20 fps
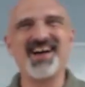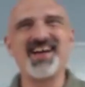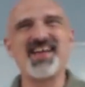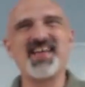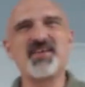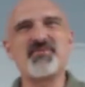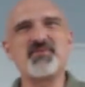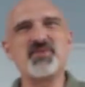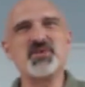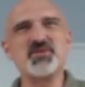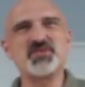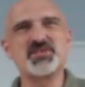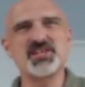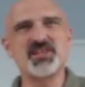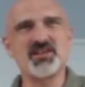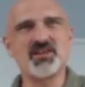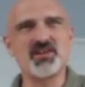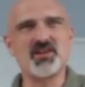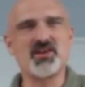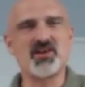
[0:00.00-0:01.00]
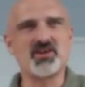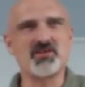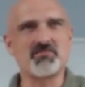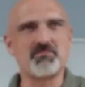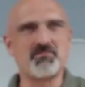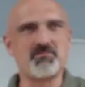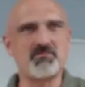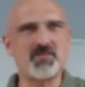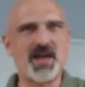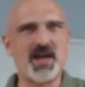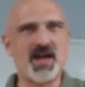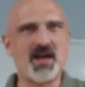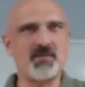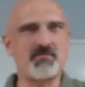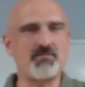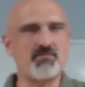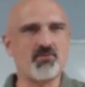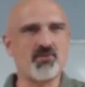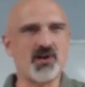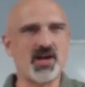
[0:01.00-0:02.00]
If you settle on a
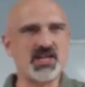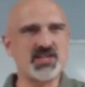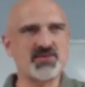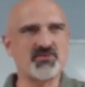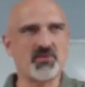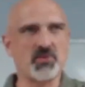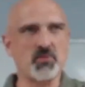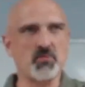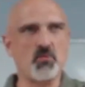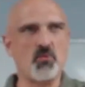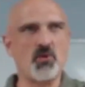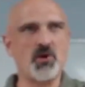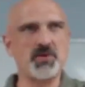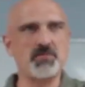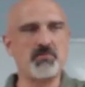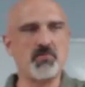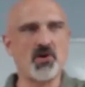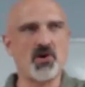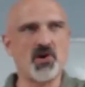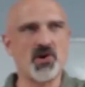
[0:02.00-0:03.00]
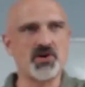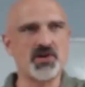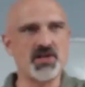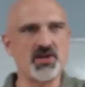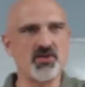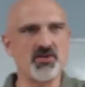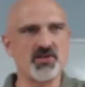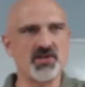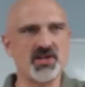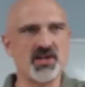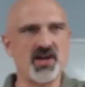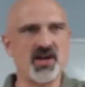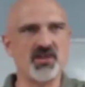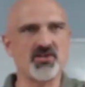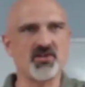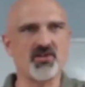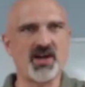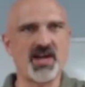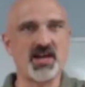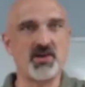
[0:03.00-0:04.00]
bad price for one party or the
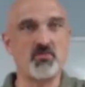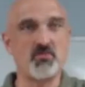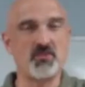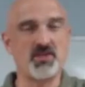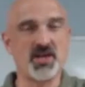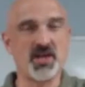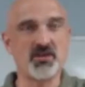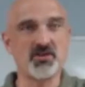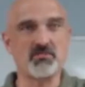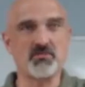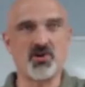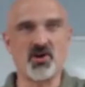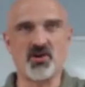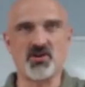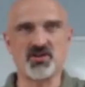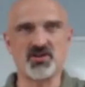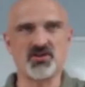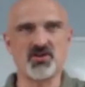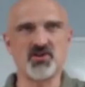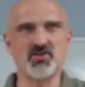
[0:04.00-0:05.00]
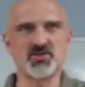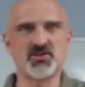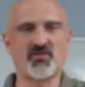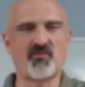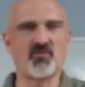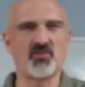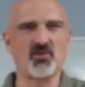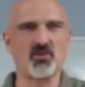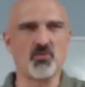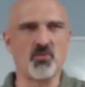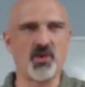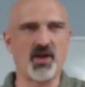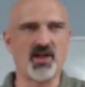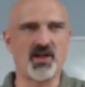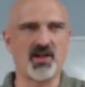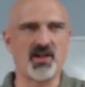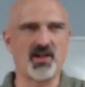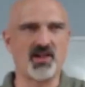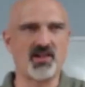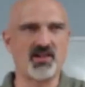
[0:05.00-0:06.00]
other, and the other party knows full
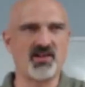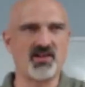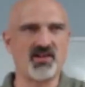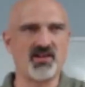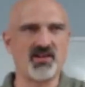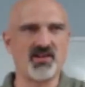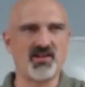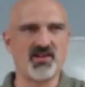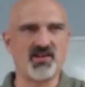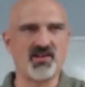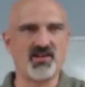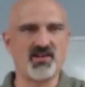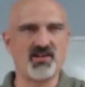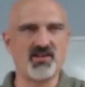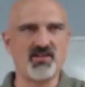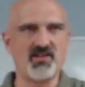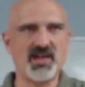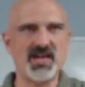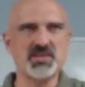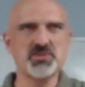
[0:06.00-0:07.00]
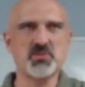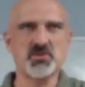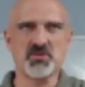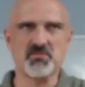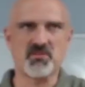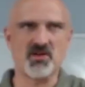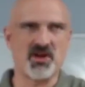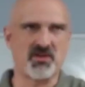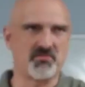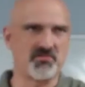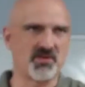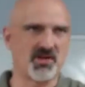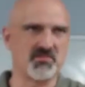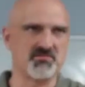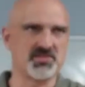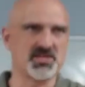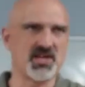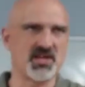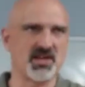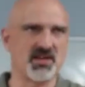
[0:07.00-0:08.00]
well, that's where the problem
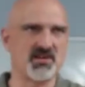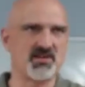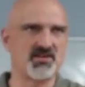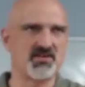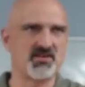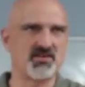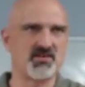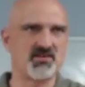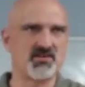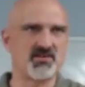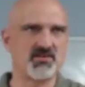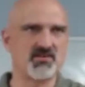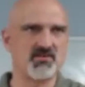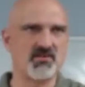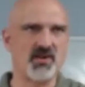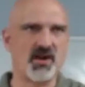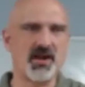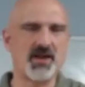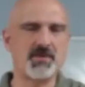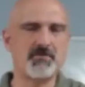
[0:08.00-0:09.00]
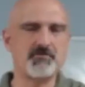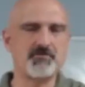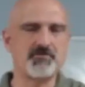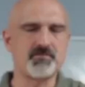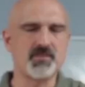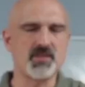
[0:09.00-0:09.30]
comes in, right?